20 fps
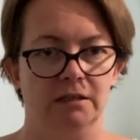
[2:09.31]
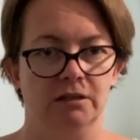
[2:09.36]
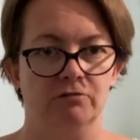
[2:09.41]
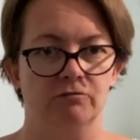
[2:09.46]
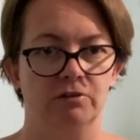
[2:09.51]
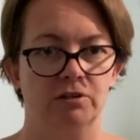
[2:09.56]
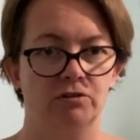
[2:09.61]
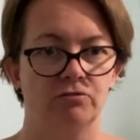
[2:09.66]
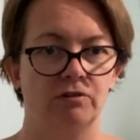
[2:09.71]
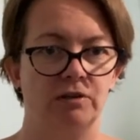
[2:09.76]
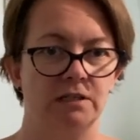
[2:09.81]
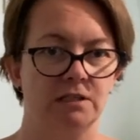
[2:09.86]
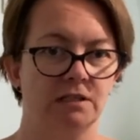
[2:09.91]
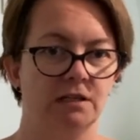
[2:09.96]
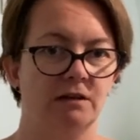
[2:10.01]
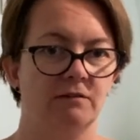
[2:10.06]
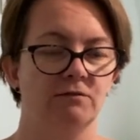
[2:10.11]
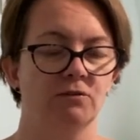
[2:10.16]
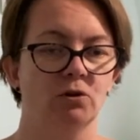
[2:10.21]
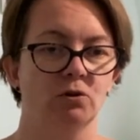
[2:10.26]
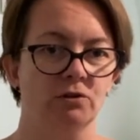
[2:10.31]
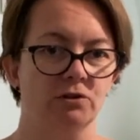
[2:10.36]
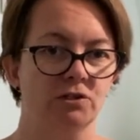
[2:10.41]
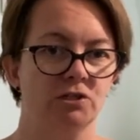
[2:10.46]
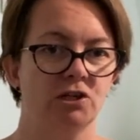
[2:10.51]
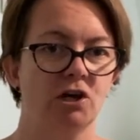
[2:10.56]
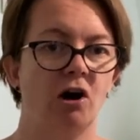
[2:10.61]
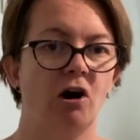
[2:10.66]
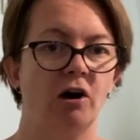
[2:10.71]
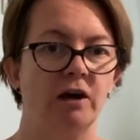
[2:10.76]
restrictive, non
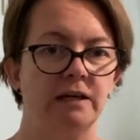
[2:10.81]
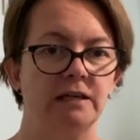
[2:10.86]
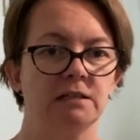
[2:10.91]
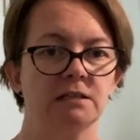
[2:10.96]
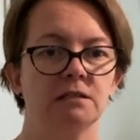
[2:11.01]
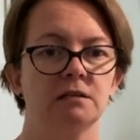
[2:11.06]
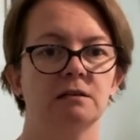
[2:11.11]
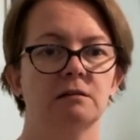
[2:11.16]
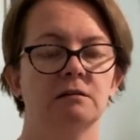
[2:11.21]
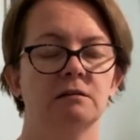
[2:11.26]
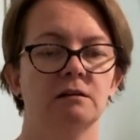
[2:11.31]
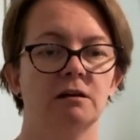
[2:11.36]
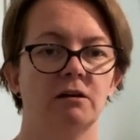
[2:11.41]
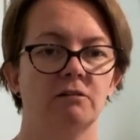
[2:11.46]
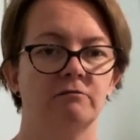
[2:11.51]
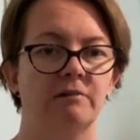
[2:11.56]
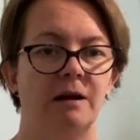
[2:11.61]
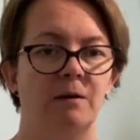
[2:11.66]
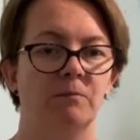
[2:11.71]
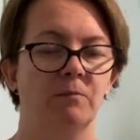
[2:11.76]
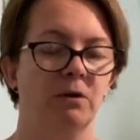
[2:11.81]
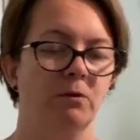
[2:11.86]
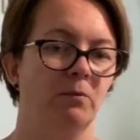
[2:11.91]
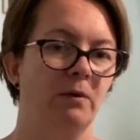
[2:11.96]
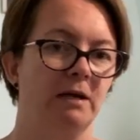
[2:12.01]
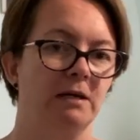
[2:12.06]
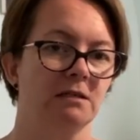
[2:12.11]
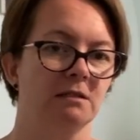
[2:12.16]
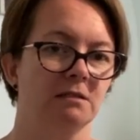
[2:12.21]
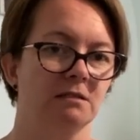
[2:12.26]
tight around my
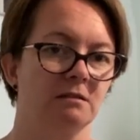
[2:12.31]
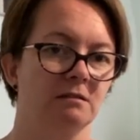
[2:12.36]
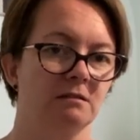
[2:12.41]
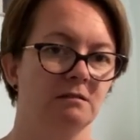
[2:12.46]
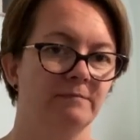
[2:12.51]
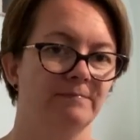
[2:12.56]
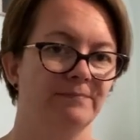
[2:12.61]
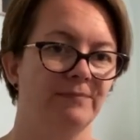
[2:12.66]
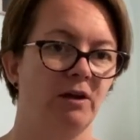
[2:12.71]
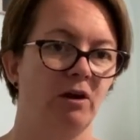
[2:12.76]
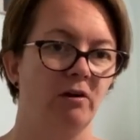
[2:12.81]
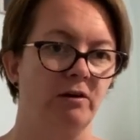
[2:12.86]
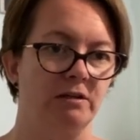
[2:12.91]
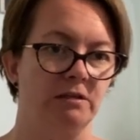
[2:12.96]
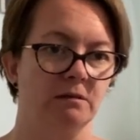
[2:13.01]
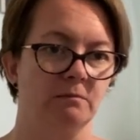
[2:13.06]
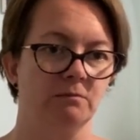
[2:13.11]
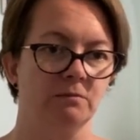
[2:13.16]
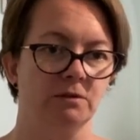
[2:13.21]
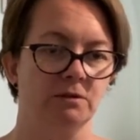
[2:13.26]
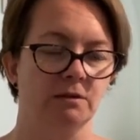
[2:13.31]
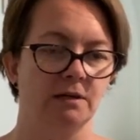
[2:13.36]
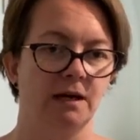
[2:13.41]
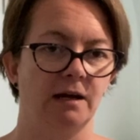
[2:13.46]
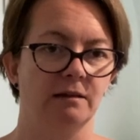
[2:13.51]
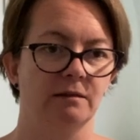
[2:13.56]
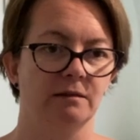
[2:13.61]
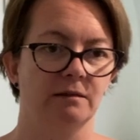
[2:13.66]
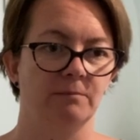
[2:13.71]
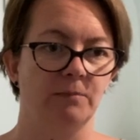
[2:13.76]
waist items at
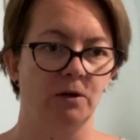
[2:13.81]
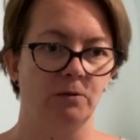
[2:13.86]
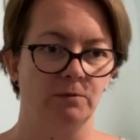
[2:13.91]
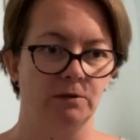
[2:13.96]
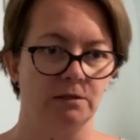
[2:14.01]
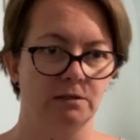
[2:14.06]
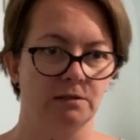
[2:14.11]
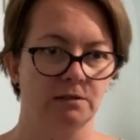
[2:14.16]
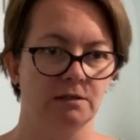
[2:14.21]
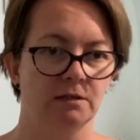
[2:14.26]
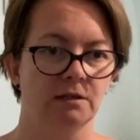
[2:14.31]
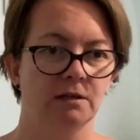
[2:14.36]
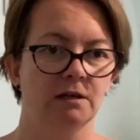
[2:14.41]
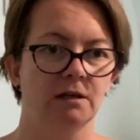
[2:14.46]
the moment.